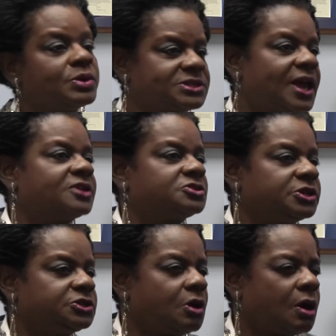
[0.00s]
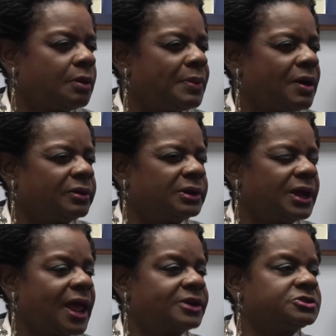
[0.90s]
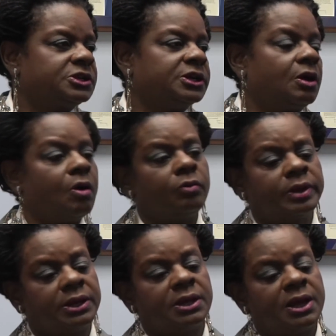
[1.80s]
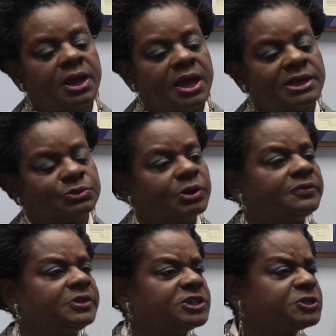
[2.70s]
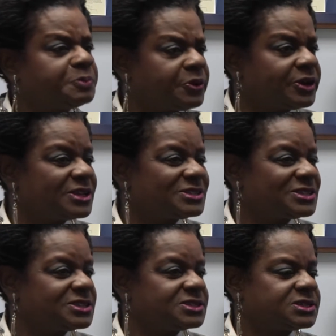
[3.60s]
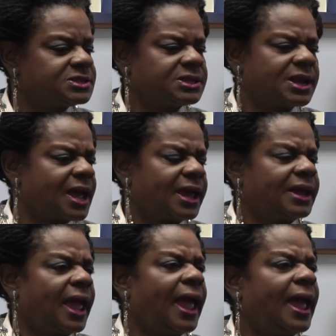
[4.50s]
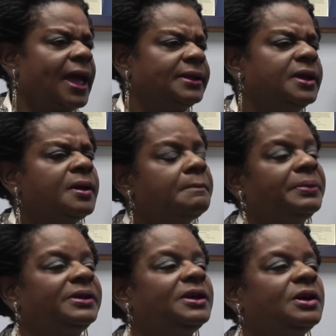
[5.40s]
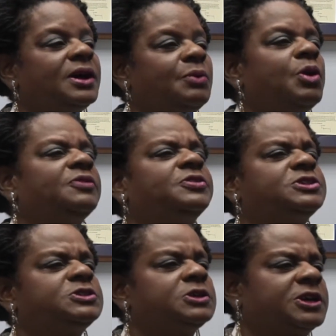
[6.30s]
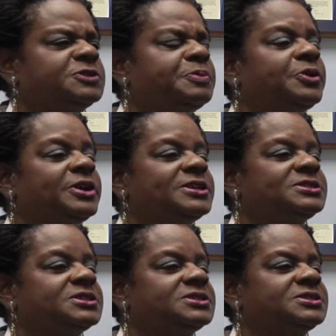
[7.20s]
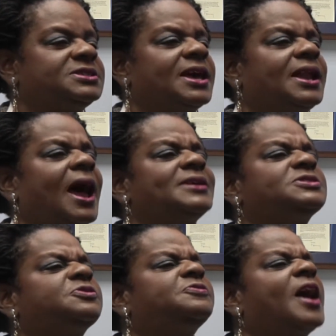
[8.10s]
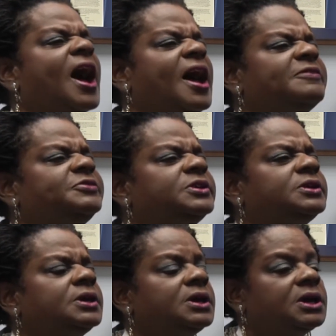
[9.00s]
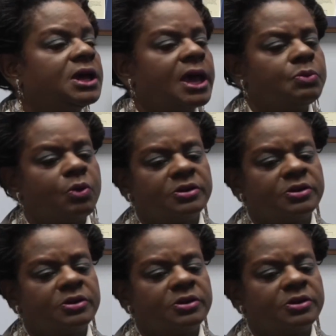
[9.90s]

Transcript: was to actually talk about it, actually own it as one of the experiences that I had, but one of the experiences that I survived. And